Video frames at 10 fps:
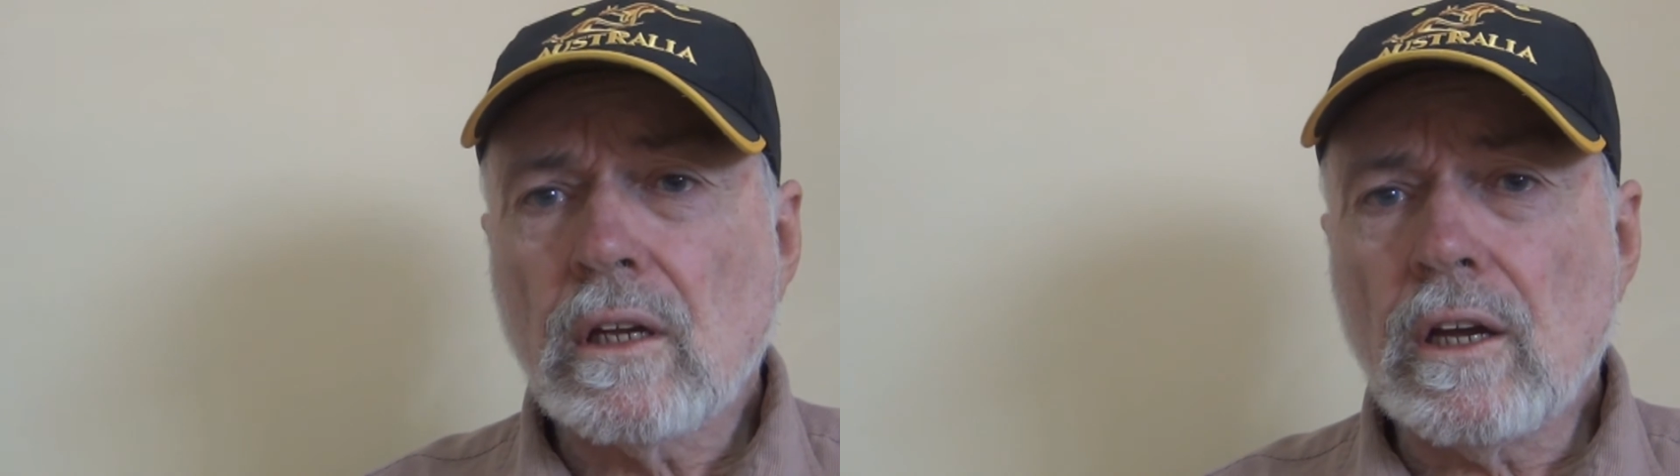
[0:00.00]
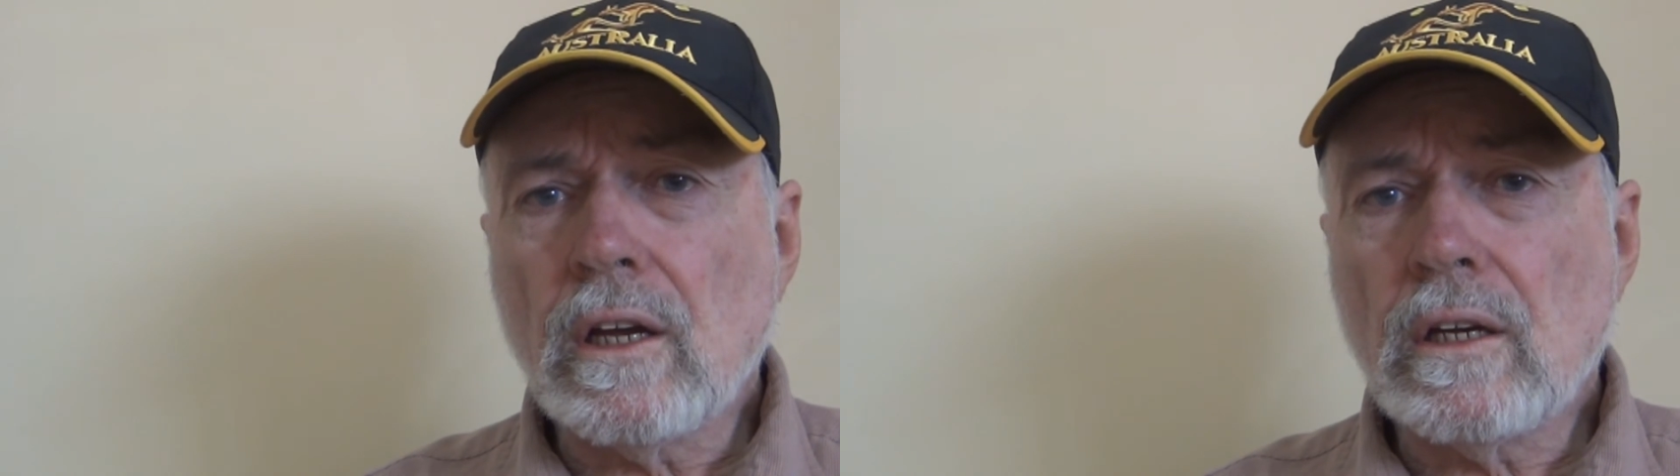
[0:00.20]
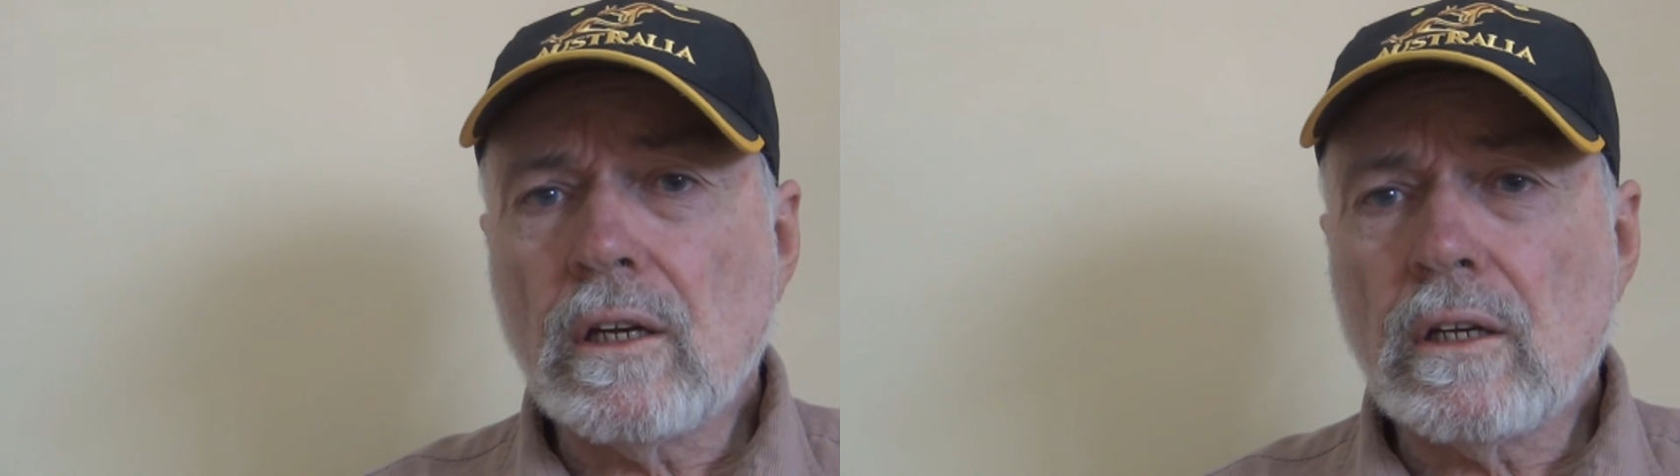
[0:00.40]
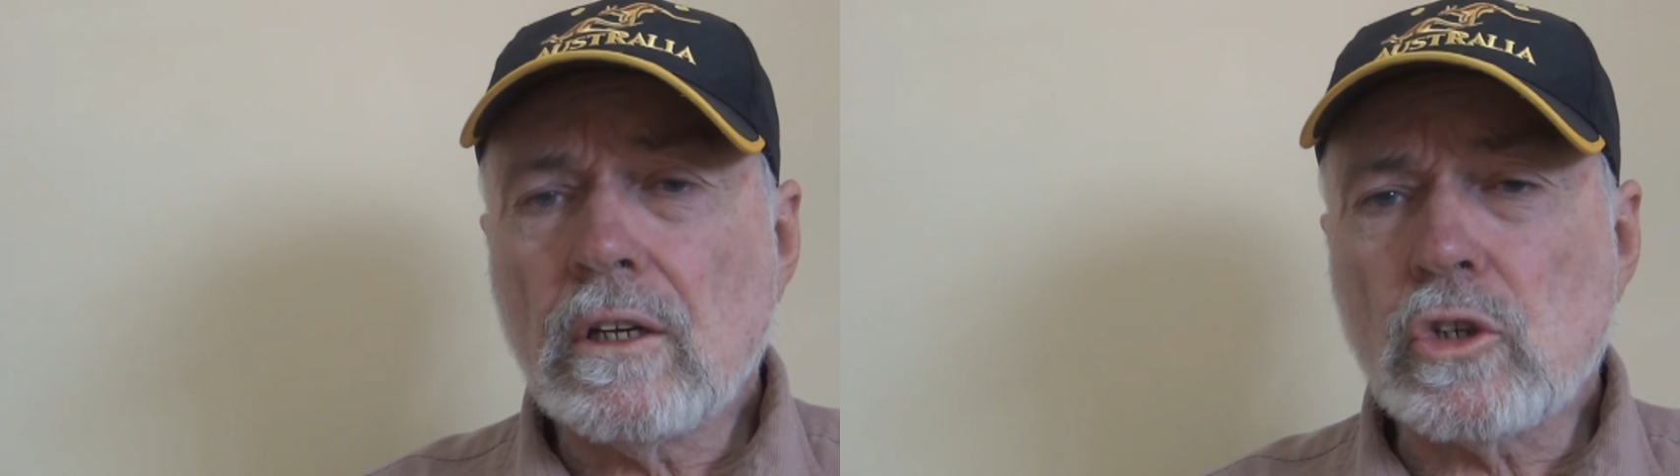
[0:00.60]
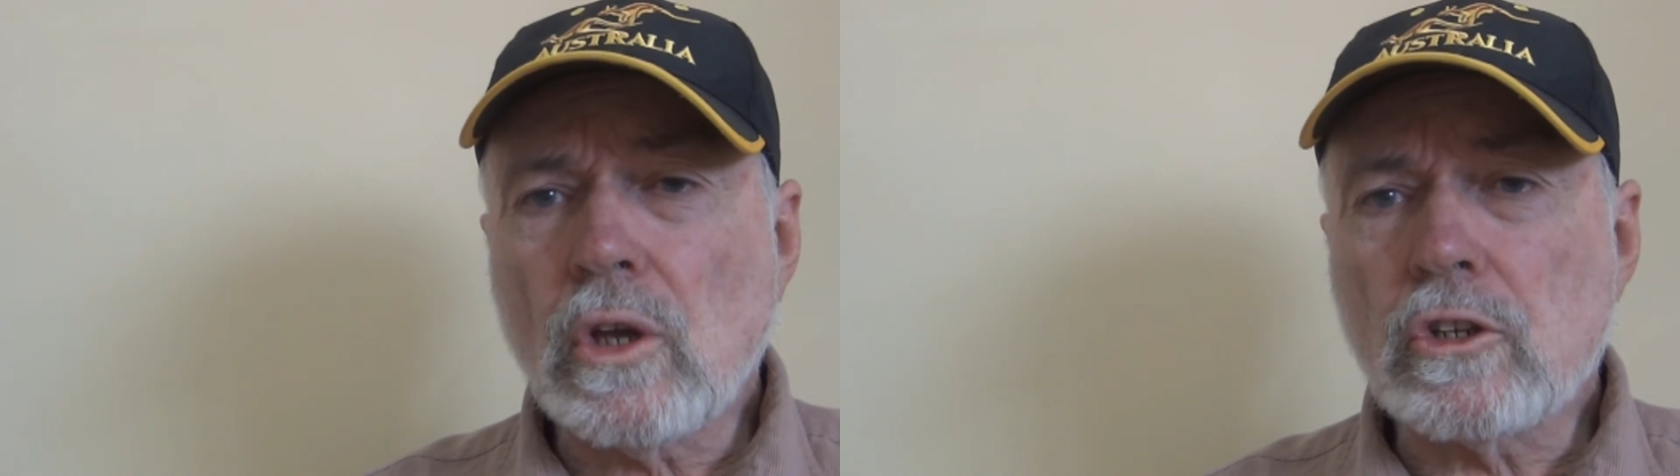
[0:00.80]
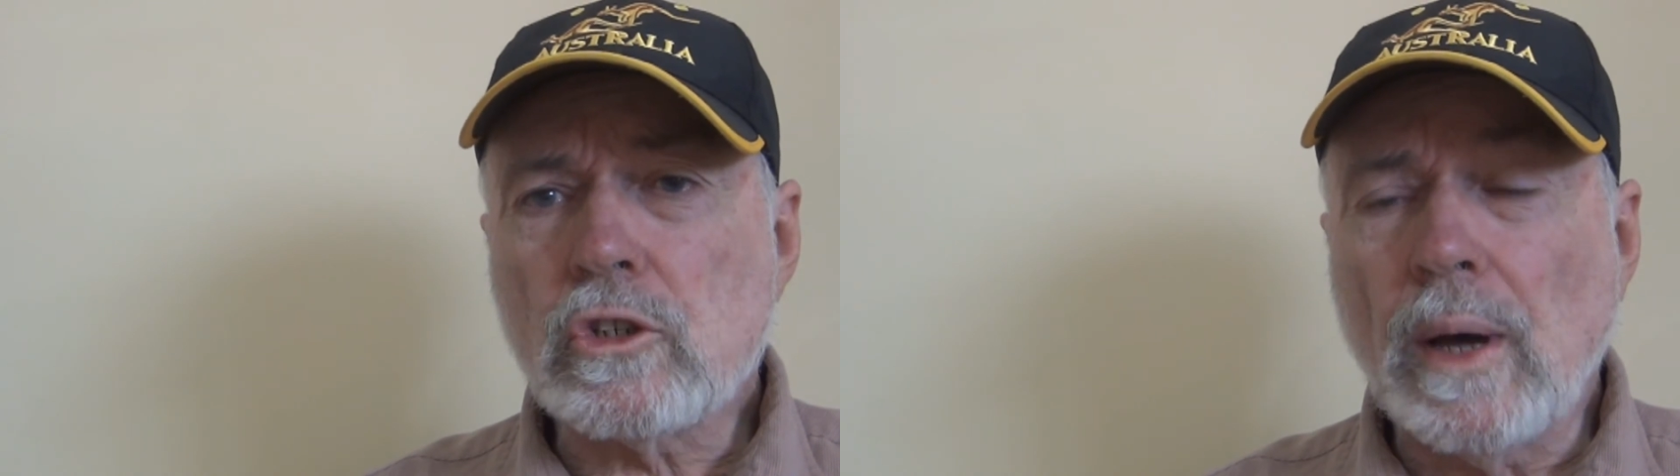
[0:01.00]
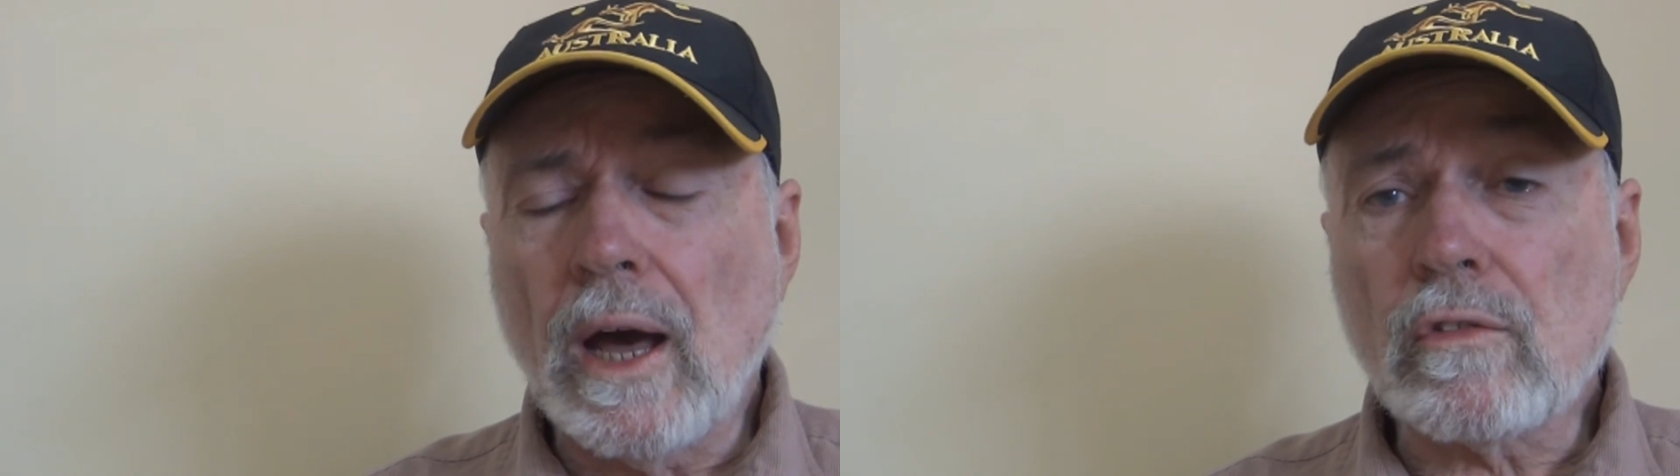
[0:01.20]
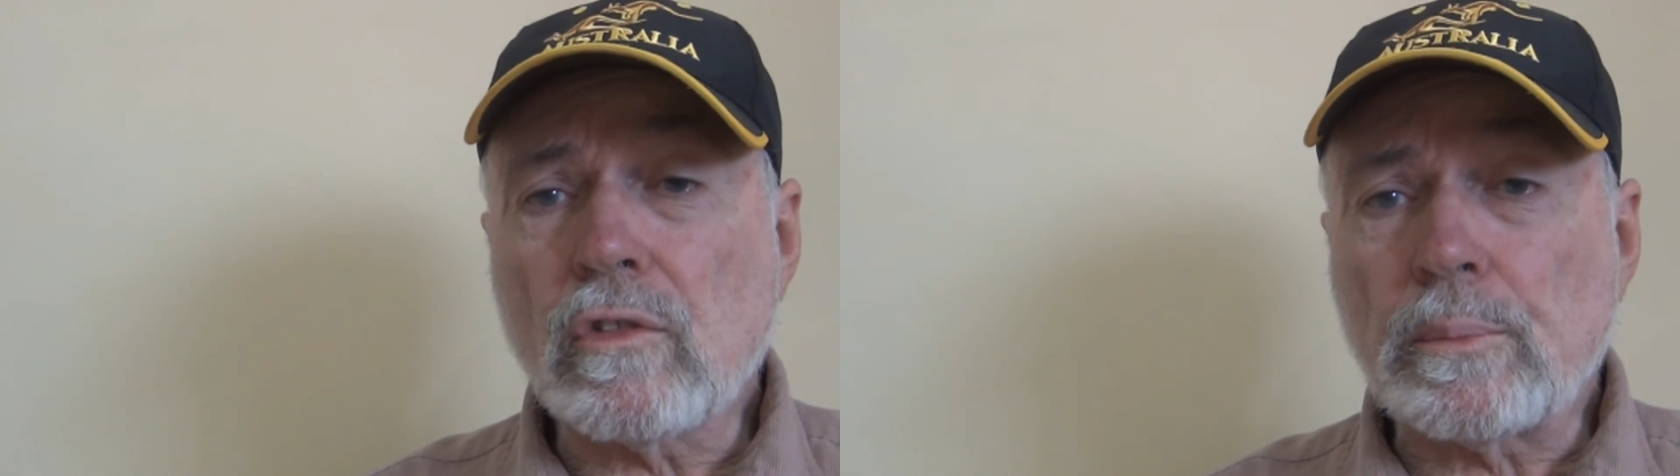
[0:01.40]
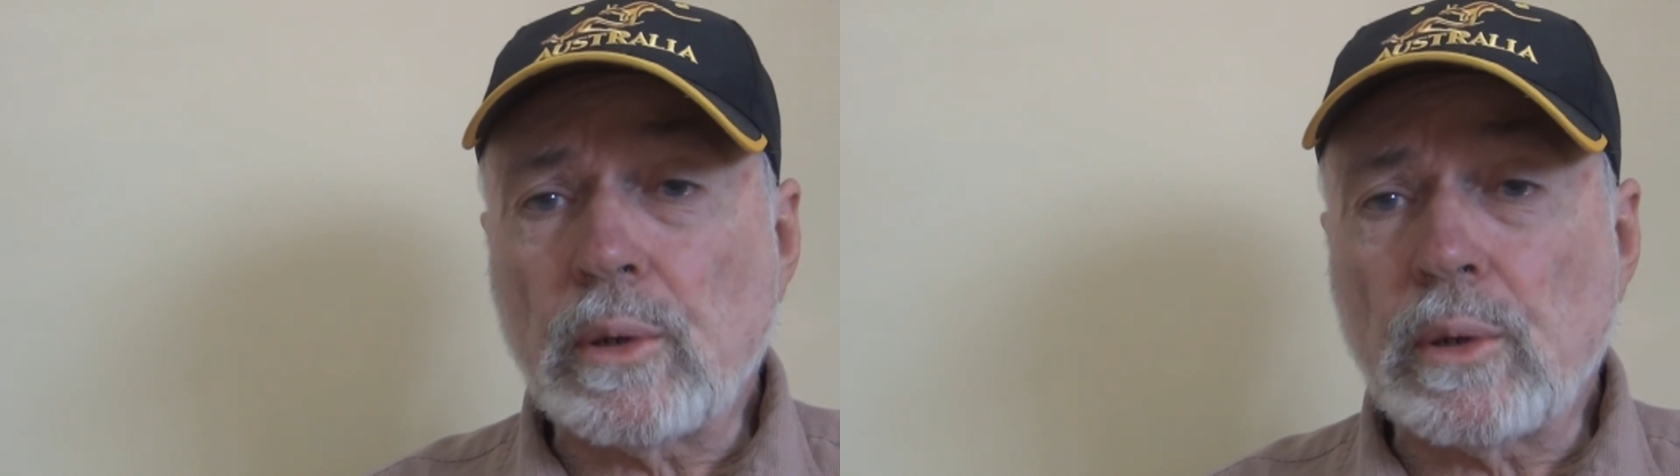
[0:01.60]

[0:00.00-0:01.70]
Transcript: uh, as, as, part of the